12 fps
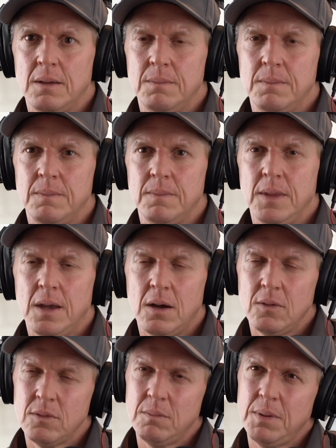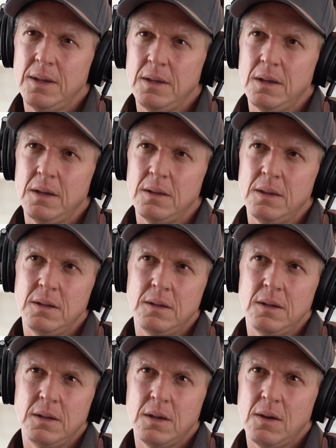after Baker,
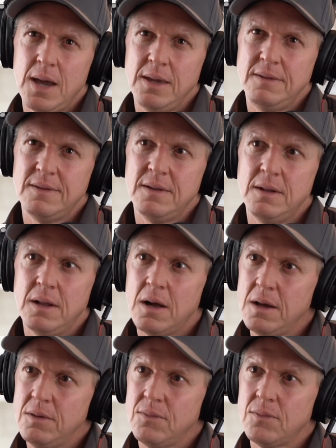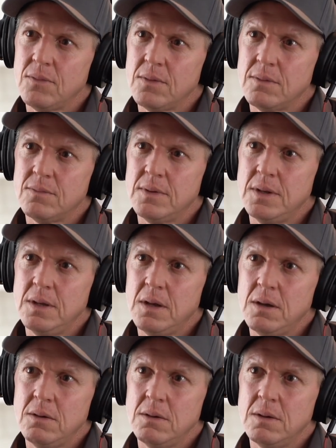then did it go Hating Life video?